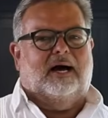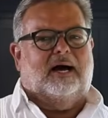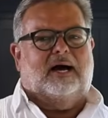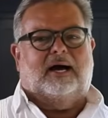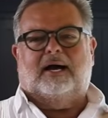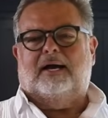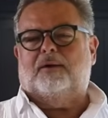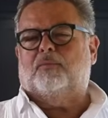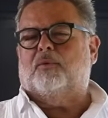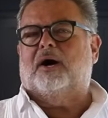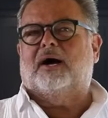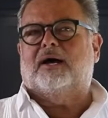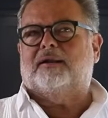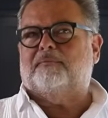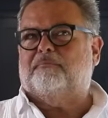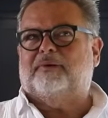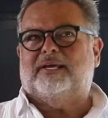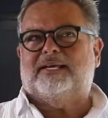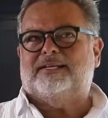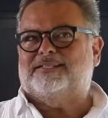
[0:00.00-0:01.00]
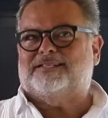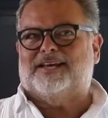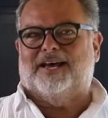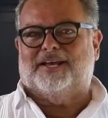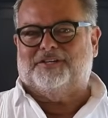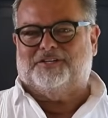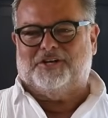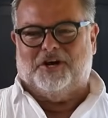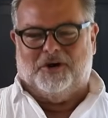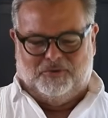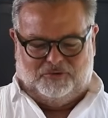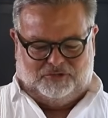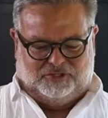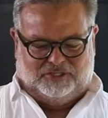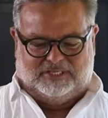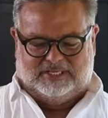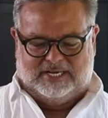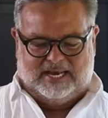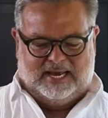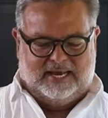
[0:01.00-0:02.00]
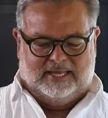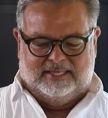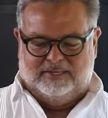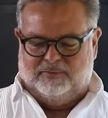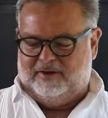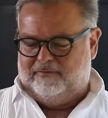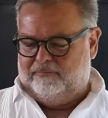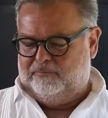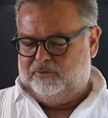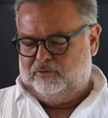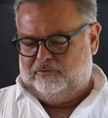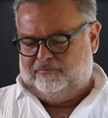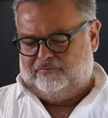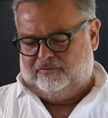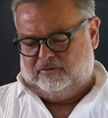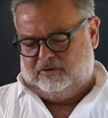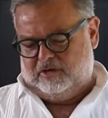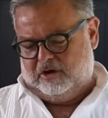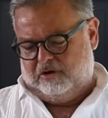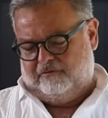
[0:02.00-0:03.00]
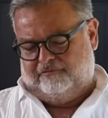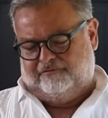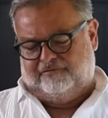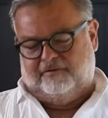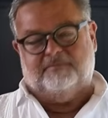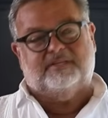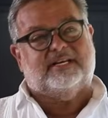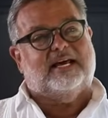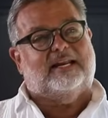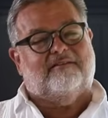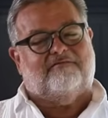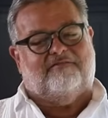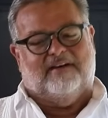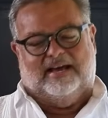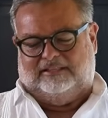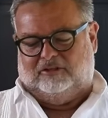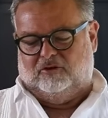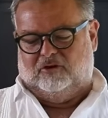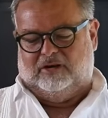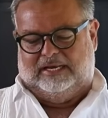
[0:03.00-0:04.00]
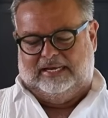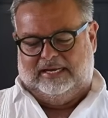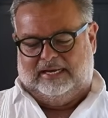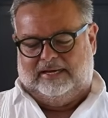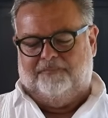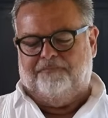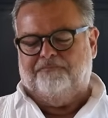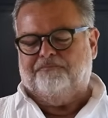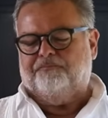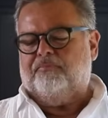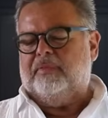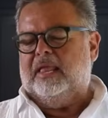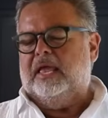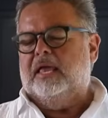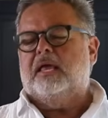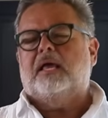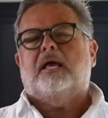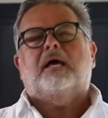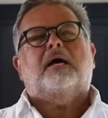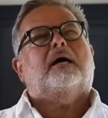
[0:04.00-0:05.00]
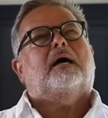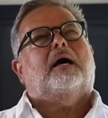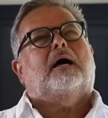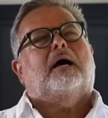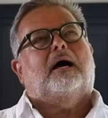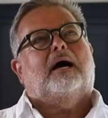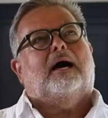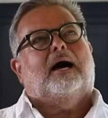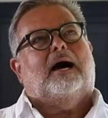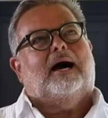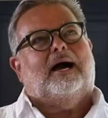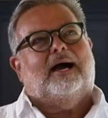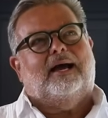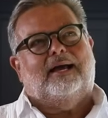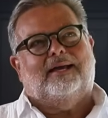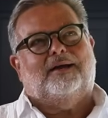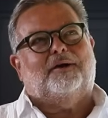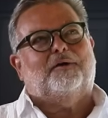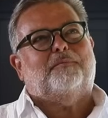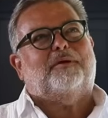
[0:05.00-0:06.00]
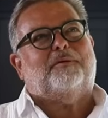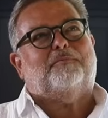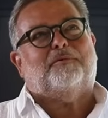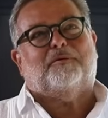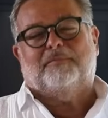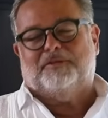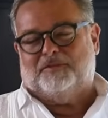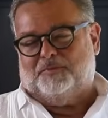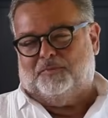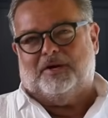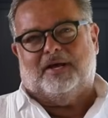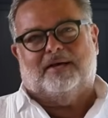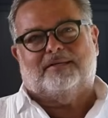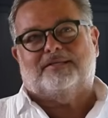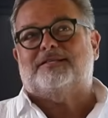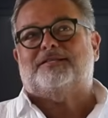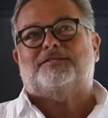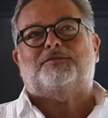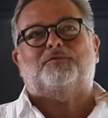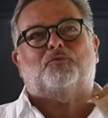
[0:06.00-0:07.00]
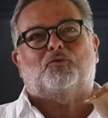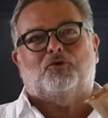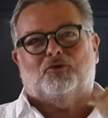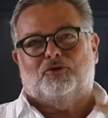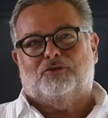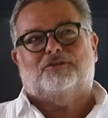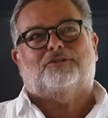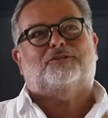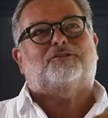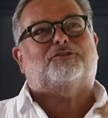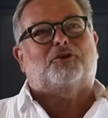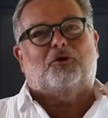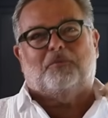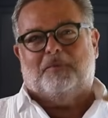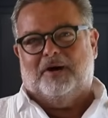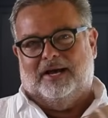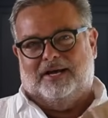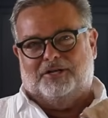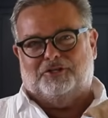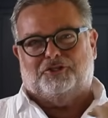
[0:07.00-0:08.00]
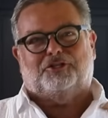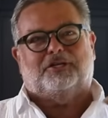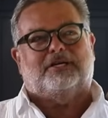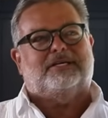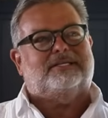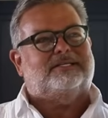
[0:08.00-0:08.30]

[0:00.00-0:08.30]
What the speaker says: I want beans on toast. And then we have beautiful loaf from Della Fattoria. I hear people mispronounce this word so much.